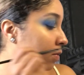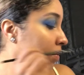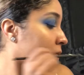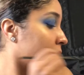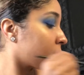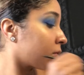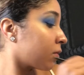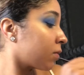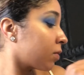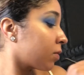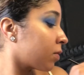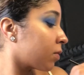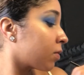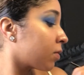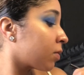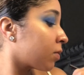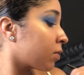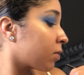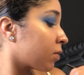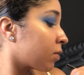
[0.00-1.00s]
They're able
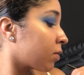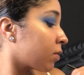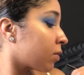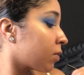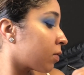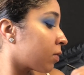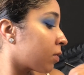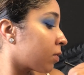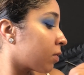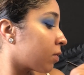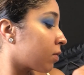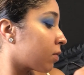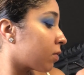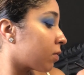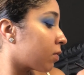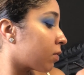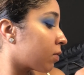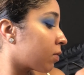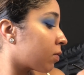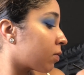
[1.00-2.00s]
to stick and
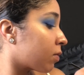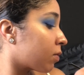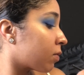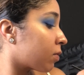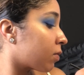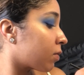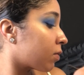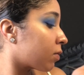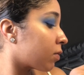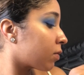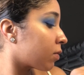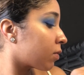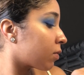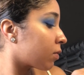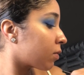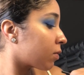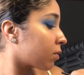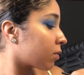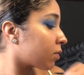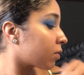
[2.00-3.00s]
look just
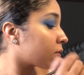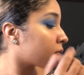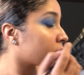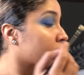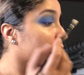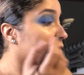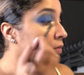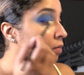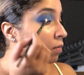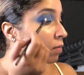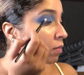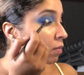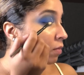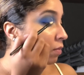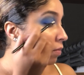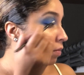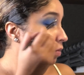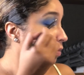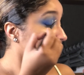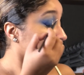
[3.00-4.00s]
as vibrant as they
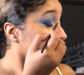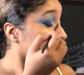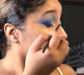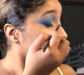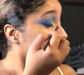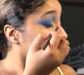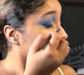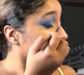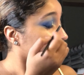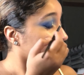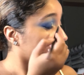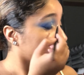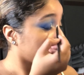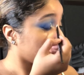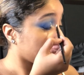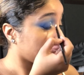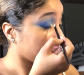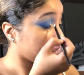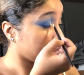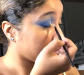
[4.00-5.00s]
do within
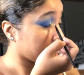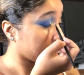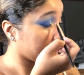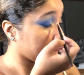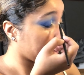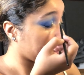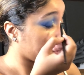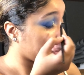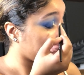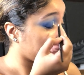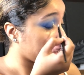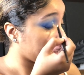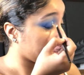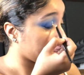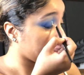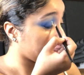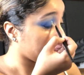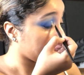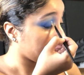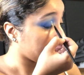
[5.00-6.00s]
the palette. I
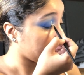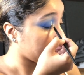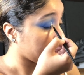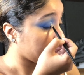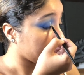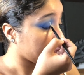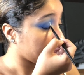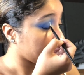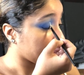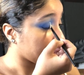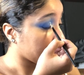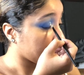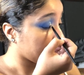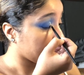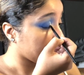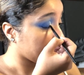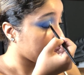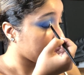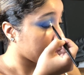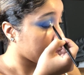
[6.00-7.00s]
don't know if you guys get
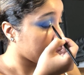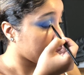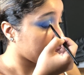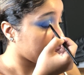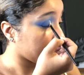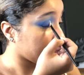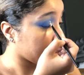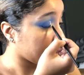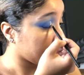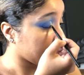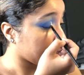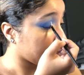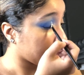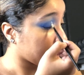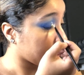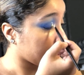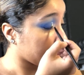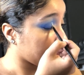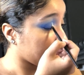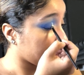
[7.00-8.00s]
this, but sometimes the
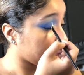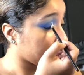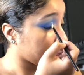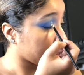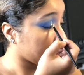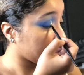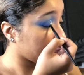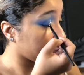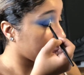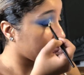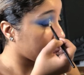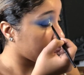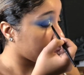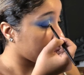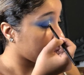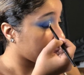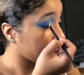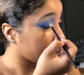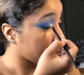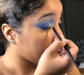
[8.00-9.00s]
color doesn't
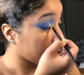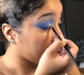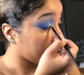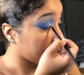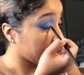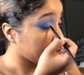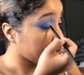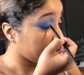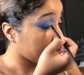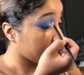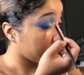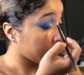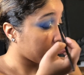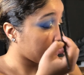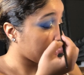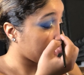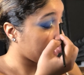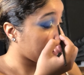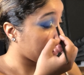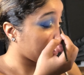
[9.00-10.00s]
transfer
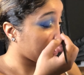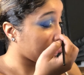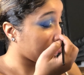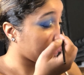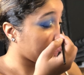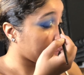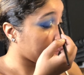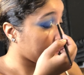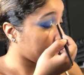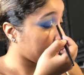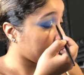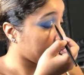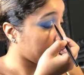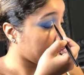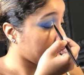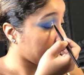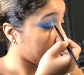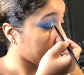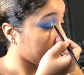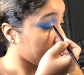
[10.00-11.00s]
onto your
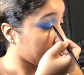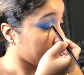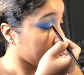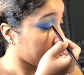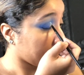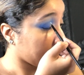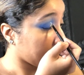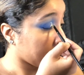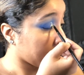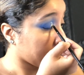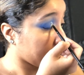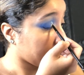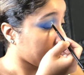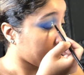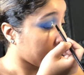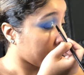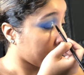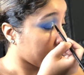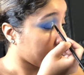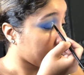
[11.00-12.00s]
eyelid as well as
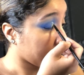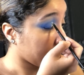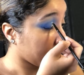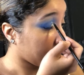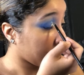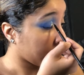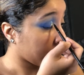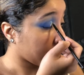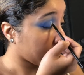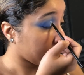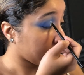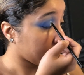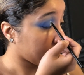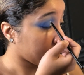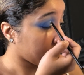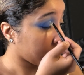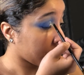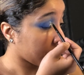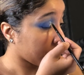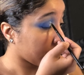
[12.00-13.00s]
it is in
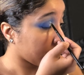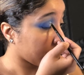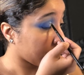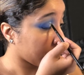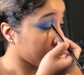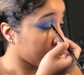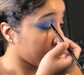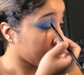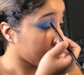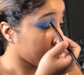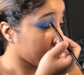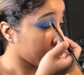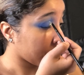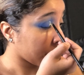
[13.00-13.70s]
the packaging.